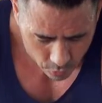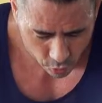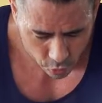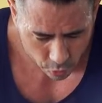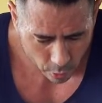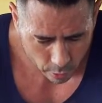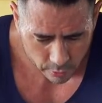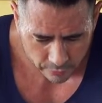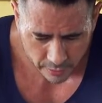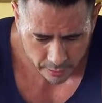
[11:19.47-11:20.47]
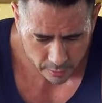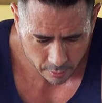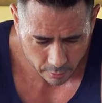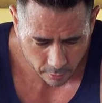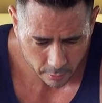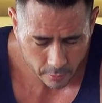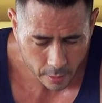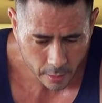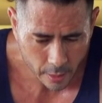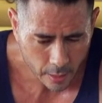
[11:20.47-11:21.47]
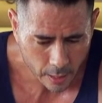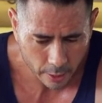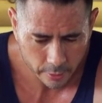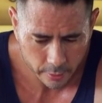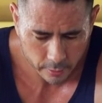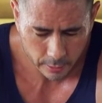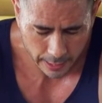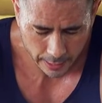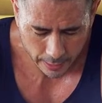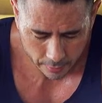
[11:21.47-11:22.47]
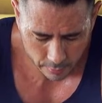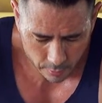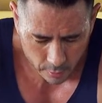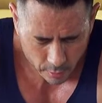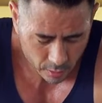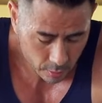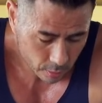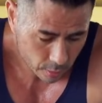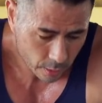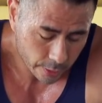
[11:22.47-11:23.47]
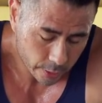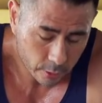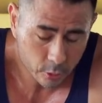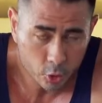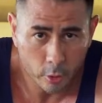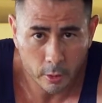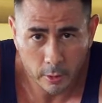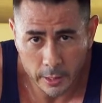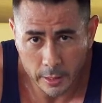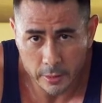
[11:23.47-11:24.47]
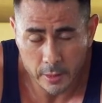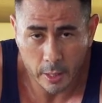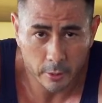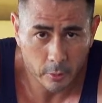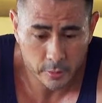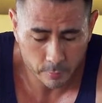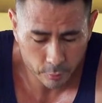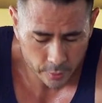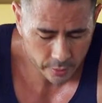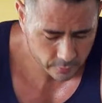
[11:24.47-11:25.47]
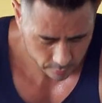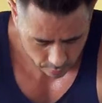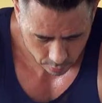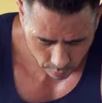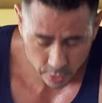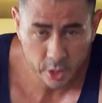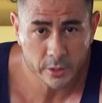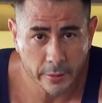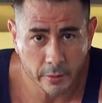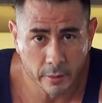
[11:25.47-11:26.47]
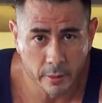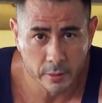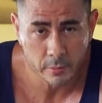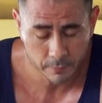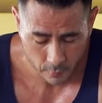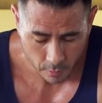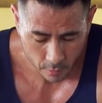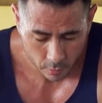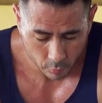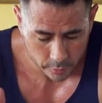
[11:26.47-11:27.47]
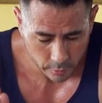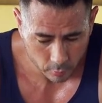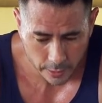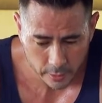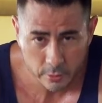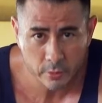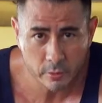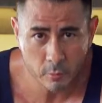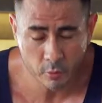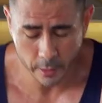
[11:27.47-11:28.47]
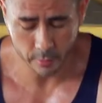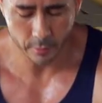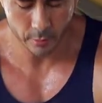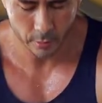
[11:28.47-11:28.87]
So do all your thinking here, how you're gonna land, how you're gonna control your legs, how you're going to breathe, you do it just like this. When you're ready to do the movement,